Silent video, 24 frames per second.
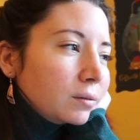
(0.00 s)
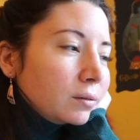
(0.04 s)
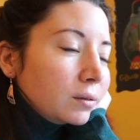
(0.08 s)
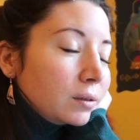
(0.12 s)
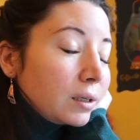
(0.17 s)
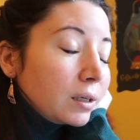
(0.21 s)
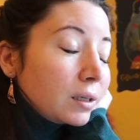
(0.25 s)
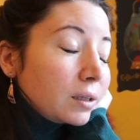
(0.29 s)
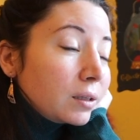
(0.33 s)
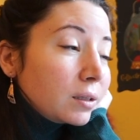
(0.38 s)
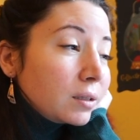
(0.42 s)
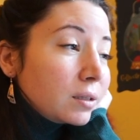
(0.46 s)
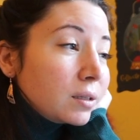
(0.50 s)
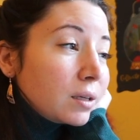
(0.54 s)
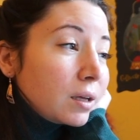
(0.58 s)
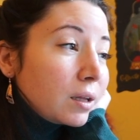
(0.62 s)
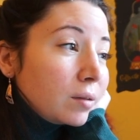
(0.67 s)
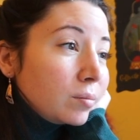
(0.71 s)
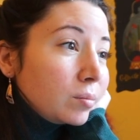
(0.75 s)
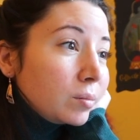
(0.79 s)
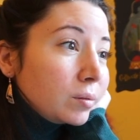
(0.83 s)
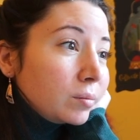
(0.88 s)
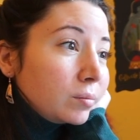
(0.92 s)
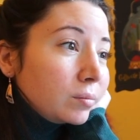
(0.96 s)
Like this
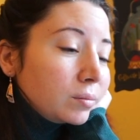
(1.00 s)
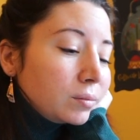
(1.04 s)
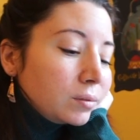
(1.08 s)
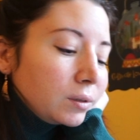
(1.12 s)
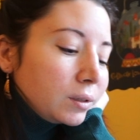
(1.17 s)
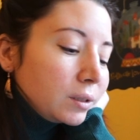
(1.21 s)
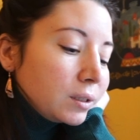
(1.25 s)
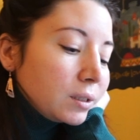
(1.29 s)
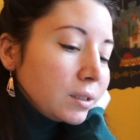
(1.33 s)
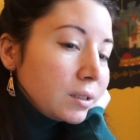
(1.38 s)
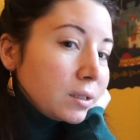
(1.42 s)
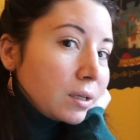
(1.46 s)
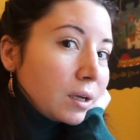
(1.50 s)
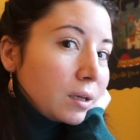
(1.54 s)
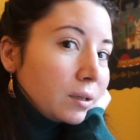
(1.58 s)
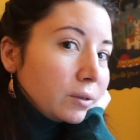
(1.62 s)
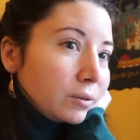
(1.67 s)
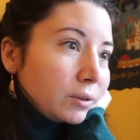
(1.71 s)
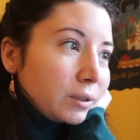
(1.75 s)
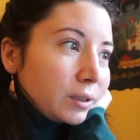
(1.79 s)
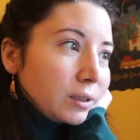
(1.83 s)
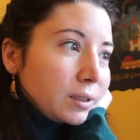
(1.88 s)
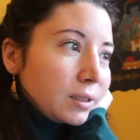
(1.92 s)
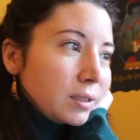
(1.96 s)
album. Let's
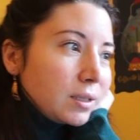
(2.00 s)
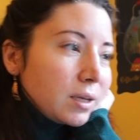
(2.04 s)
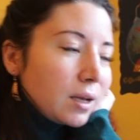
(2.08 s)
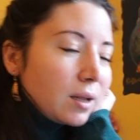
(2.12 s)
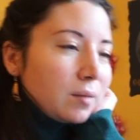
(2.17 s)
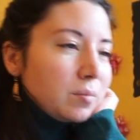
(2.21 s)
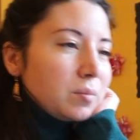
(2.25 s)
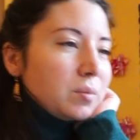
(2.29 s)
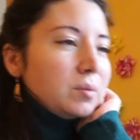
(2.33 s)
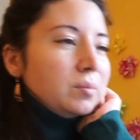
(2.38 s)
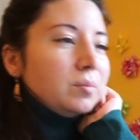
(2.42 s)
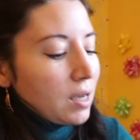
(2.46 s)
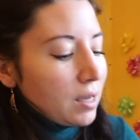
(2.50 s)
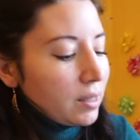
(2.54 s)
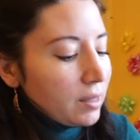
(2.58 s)
tolerate this album.